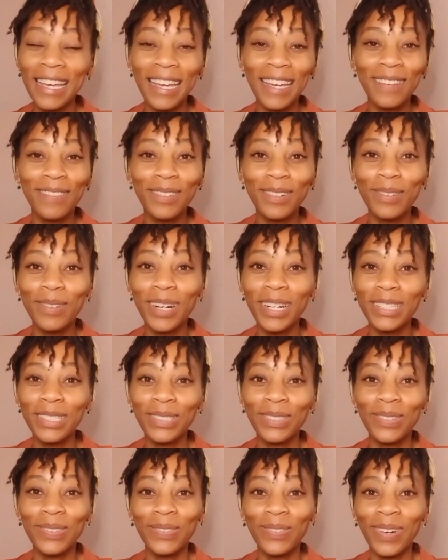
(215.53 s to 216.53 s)
everyone
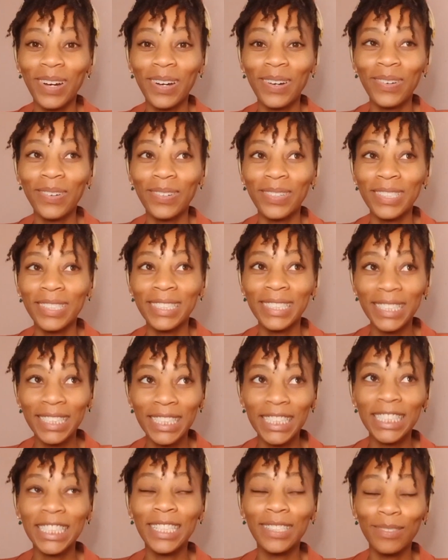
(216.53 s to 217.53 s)
should work on,
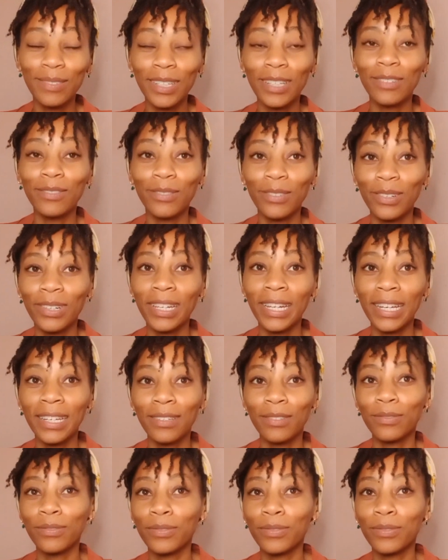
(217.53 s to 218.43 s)
just even for life,